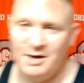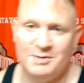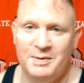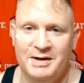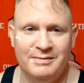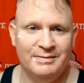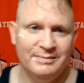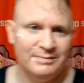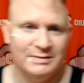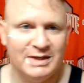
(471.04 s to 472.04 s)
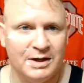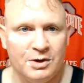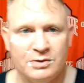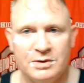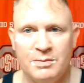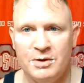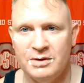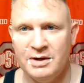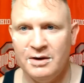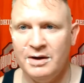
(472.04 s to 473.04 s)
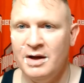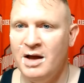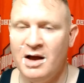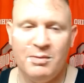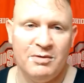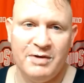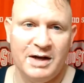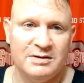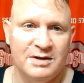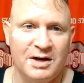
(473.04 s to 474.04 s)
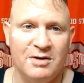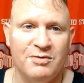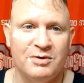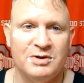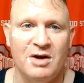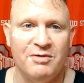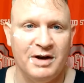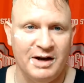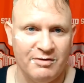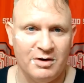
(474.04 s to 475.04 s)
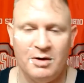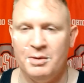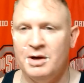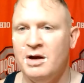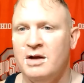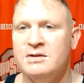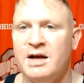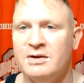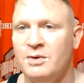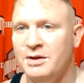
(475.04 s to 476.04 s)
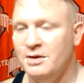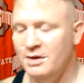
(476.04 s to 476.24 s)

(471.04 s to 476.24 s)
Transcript: spent 10 years in the military. I've been vaccinated for stuff I'd never come in contact with.